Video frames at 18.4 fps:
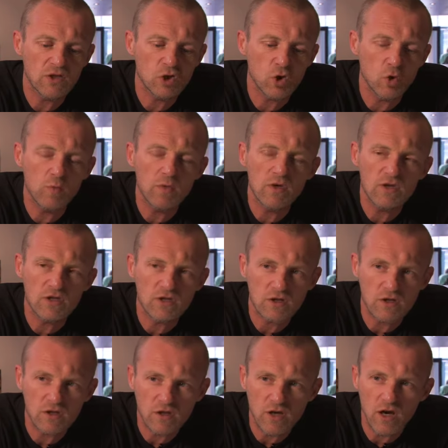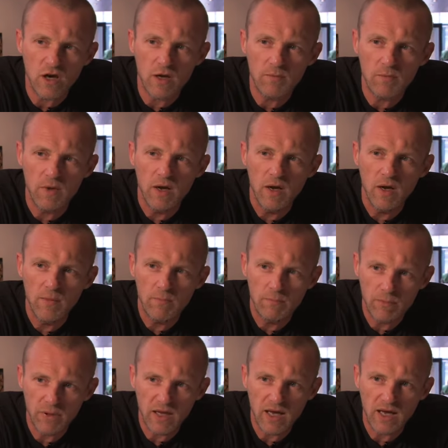so much time
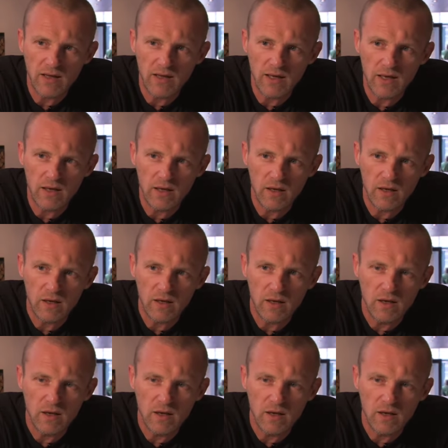planning